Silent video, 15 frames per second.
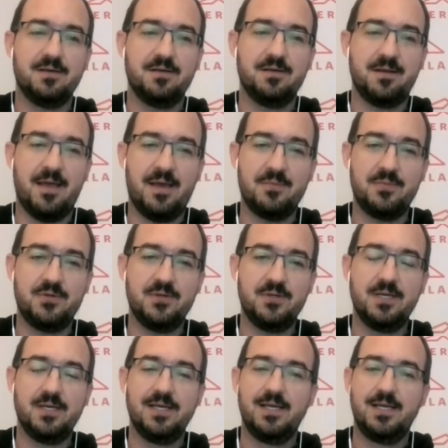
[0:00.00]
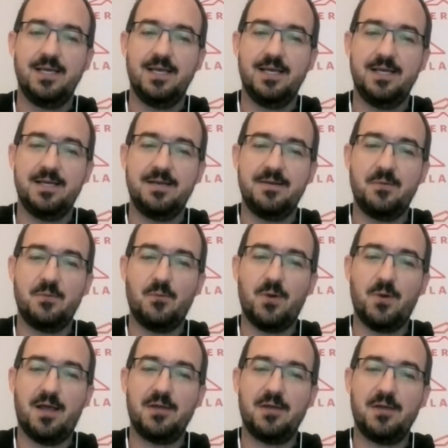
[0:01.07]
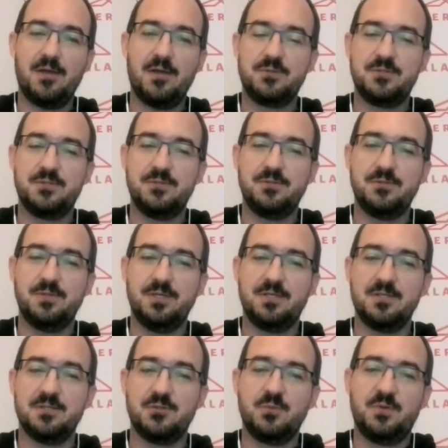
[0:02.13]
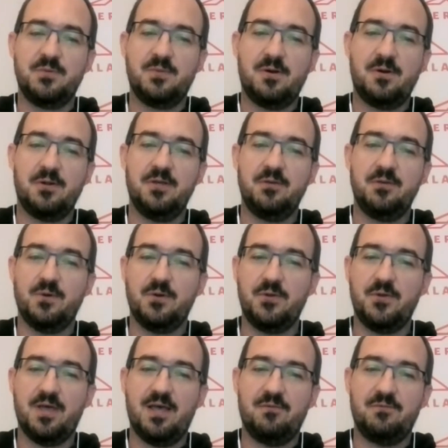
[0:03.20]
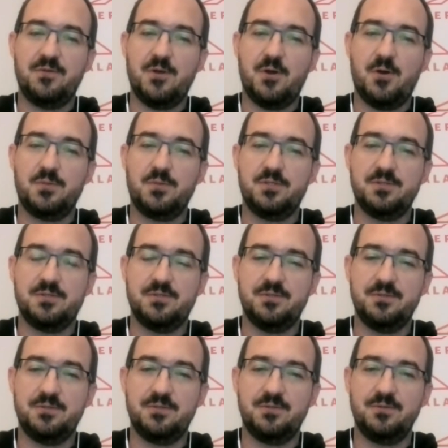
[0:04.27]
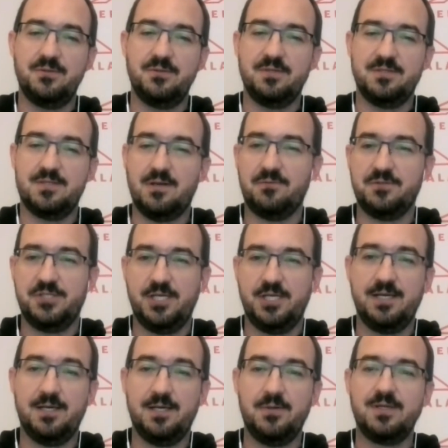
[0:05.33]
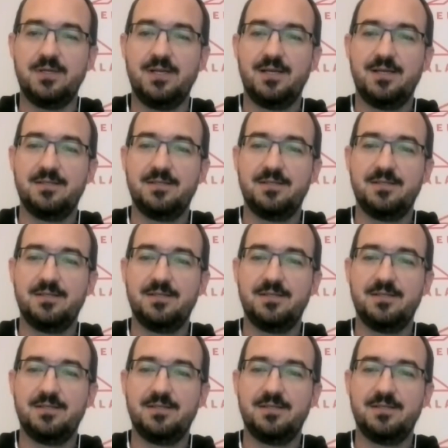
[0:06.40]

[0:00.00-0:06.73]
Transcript: in Hamburg, and when I go to like the supermarket where you have the option to do the self-checkout,